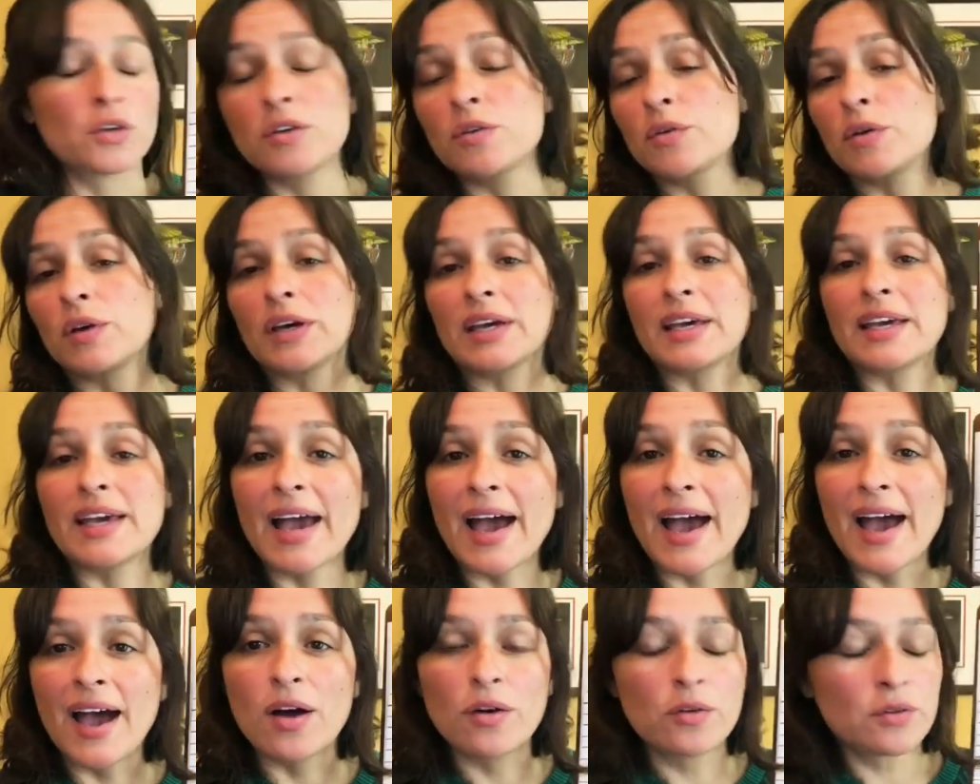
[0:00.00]
can
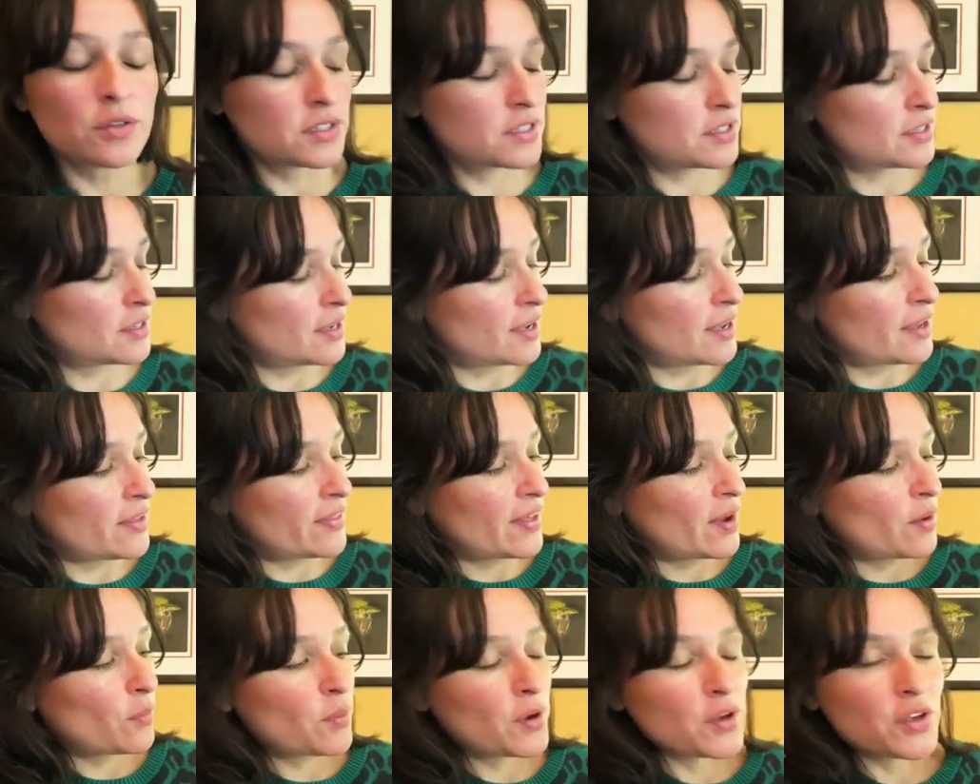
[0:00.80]
count, and
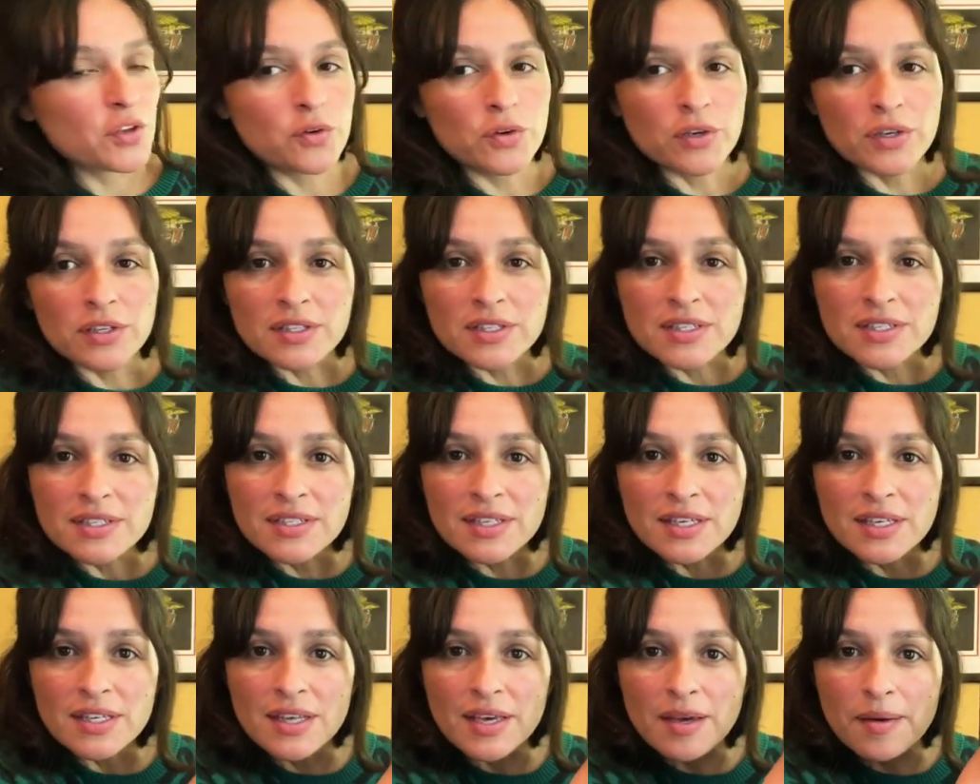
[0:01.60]
that way you can
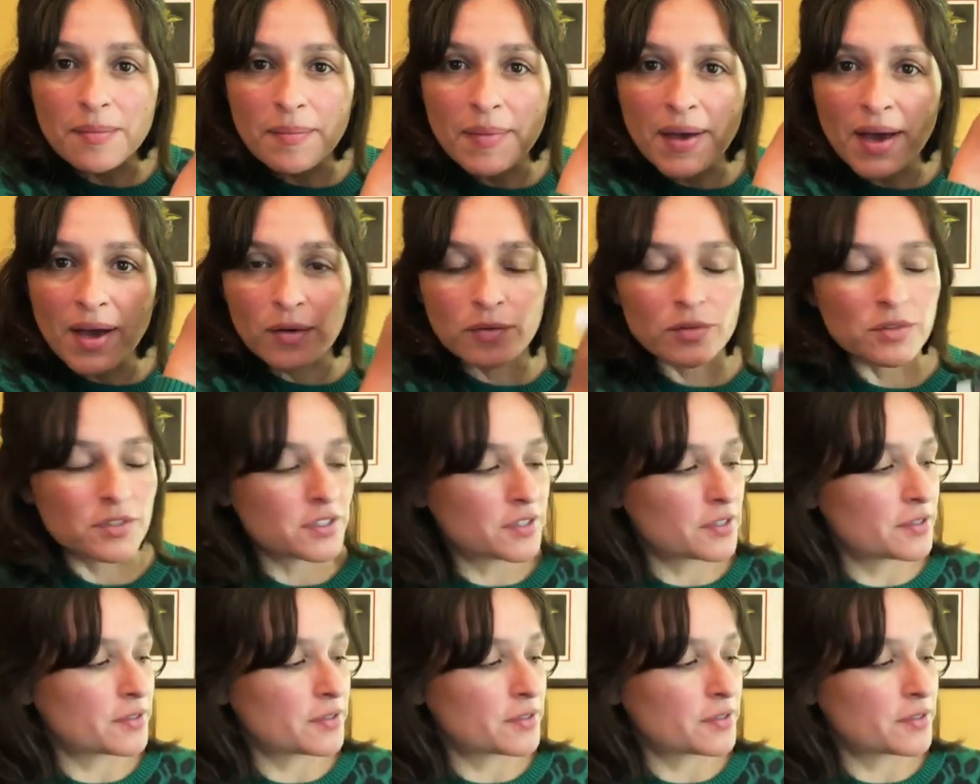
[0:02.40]
see the amount